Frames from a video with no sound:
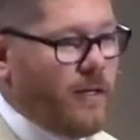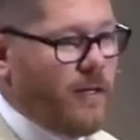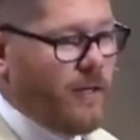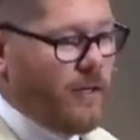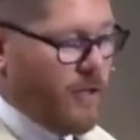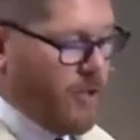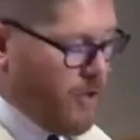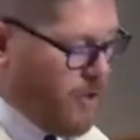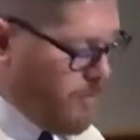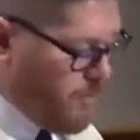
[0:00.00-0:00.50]

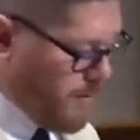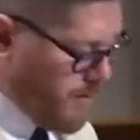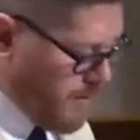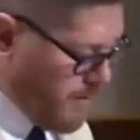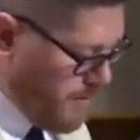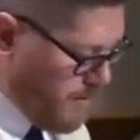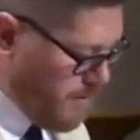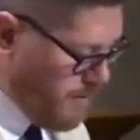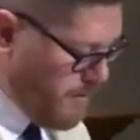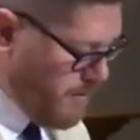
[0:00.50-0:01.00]
human.
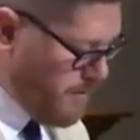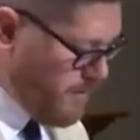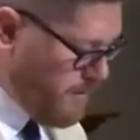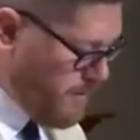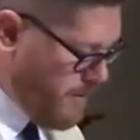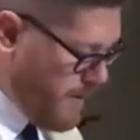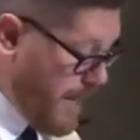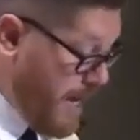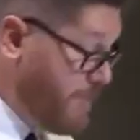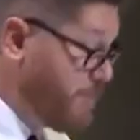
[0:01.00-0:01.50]

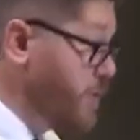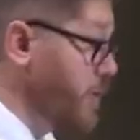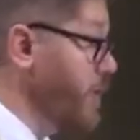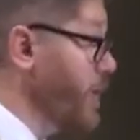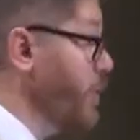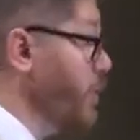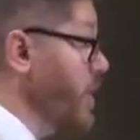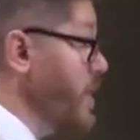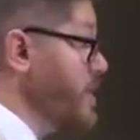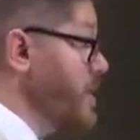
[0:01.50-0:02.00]
He
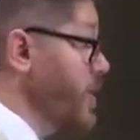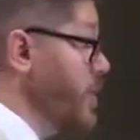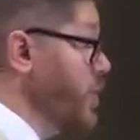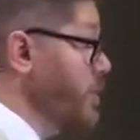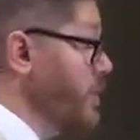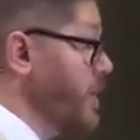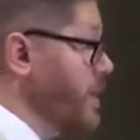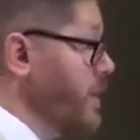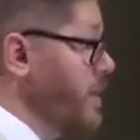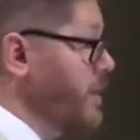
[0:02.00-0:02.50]
absolutely was a
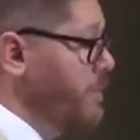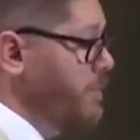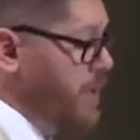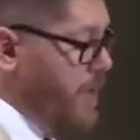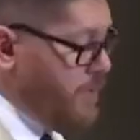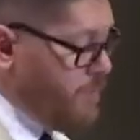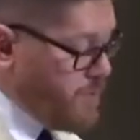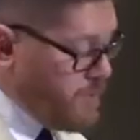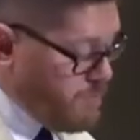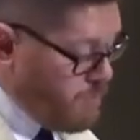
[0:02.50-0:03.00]
human, but
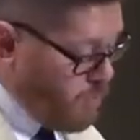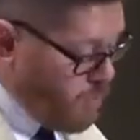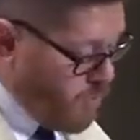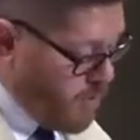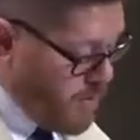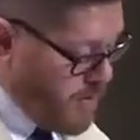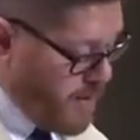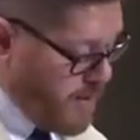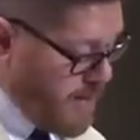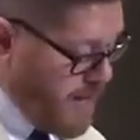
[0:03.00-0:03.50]
he was
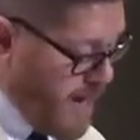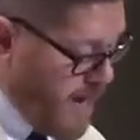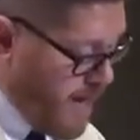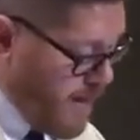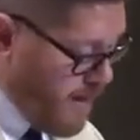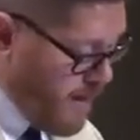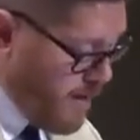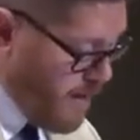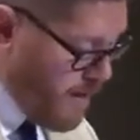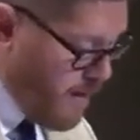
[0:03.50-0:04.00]
more than
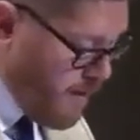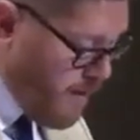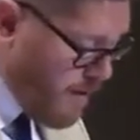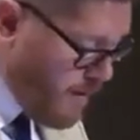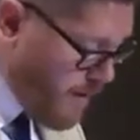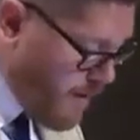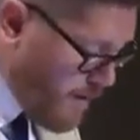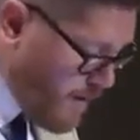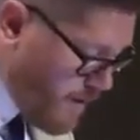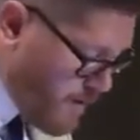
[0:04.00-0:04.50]
that.
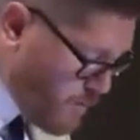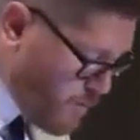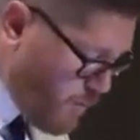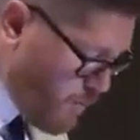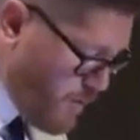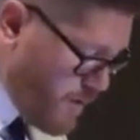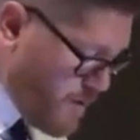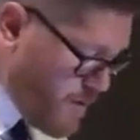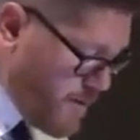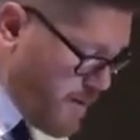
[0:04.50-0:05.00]
That's what
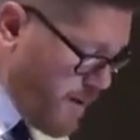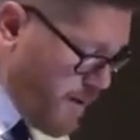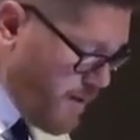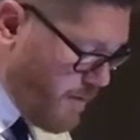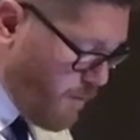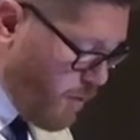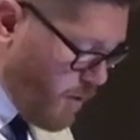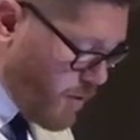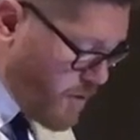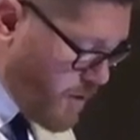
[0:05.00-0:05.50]
we see in
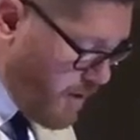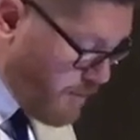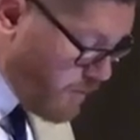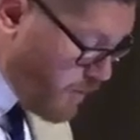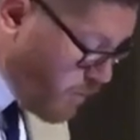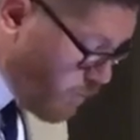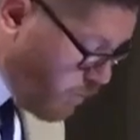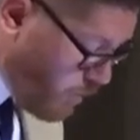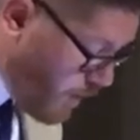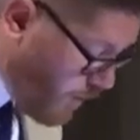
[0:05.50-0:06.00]
Mark chapter
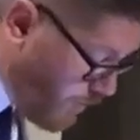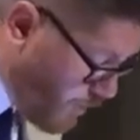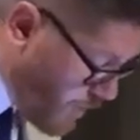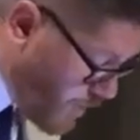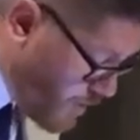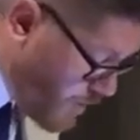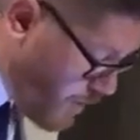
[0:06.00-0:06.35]
12, verse